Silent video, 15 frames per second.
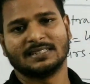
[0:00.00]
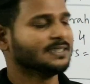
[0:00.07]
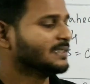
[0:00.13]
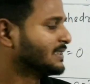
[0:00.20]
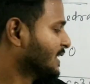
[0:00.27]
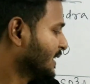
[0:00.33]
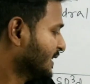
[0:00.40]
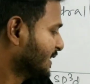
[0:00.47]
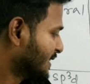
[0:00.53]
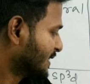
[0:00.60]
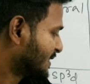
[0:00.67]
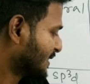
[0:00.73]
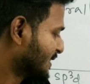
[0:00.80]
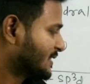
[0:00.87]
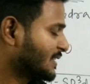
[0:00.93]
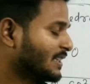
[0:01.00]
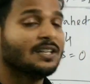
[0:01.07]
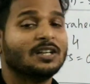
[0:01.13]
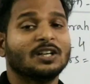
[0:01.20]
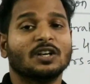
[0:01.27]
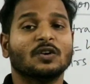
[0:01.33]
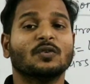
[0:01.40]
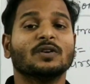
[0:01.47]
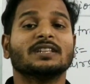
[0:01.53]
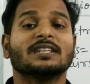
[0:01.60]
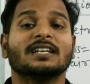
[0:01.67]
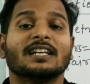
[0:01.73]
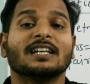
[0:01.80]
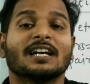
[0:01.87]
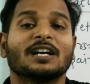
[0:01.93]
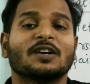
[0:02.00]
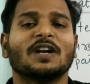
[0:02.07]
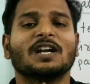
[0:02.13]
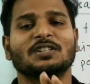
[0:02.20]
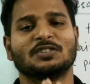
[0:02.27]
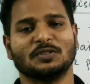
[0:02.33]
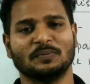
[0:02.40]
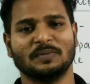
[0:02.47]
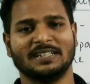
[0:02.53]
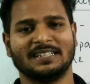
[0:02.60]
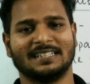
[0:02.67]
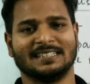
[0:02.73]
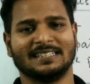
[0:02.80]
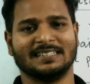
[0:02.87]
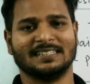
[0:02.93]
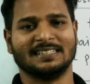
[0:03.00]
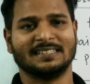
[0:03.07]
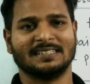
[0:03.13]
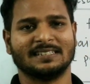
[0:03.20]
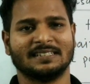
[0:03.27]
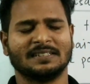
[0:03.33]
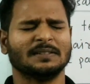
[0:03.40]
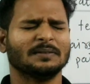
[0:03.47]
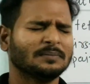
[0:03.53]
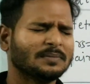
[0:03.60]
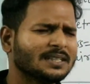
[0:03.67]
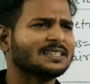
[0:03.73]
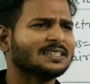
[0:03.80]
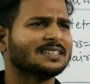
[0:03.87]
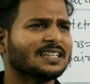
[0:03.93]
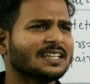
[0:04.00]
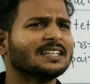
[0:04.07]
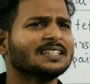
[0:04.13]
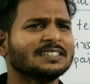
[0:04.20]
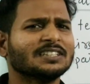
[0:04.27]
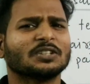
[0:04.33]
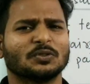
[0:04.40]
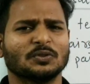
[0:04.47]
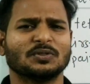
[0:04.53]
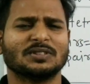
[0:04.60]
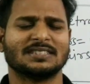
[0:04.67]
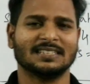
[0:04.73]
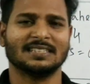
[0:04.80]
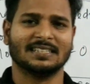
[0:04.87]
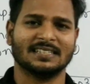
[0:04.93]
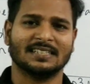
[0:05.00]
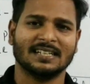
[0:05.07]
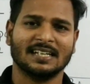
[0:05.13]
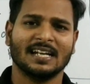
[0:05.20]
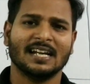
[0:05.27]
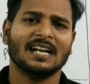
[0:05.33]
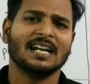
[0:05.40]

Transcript: This is a linear structure with irregular geometry. But there is a question.